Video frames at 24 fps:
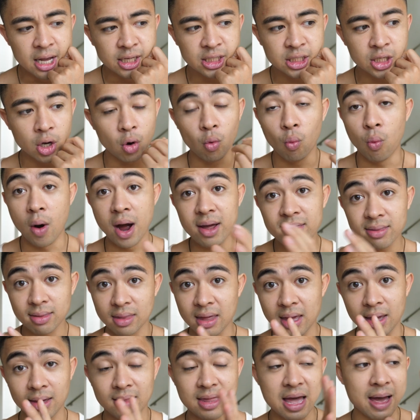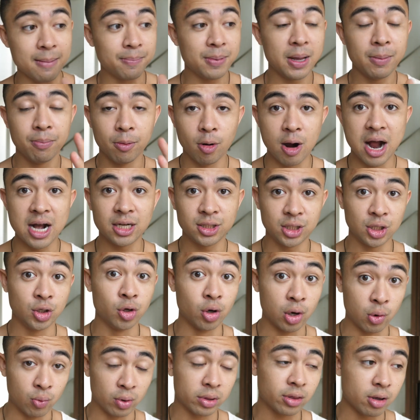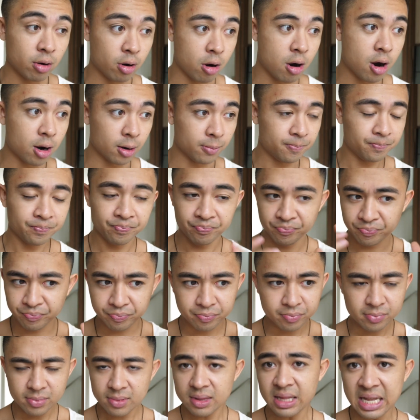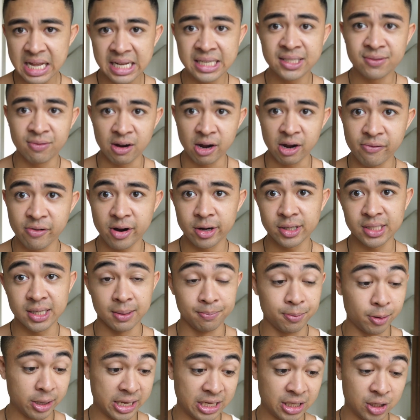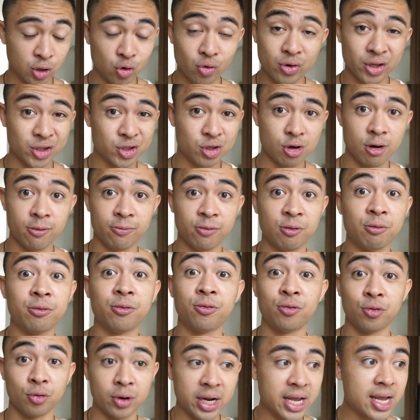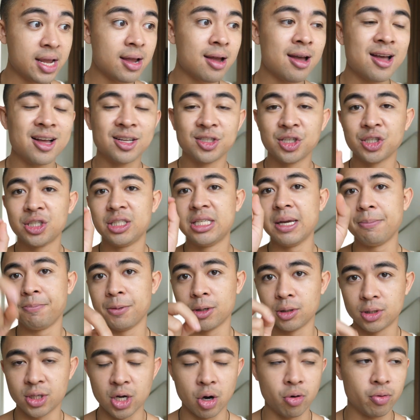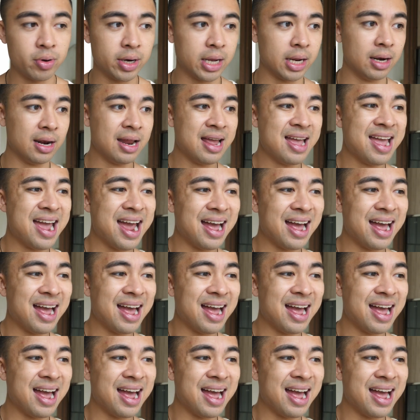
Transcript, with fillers: So one thing that people are actually doing with their art it's very simple, and you can start for free. Just dip your toe in it.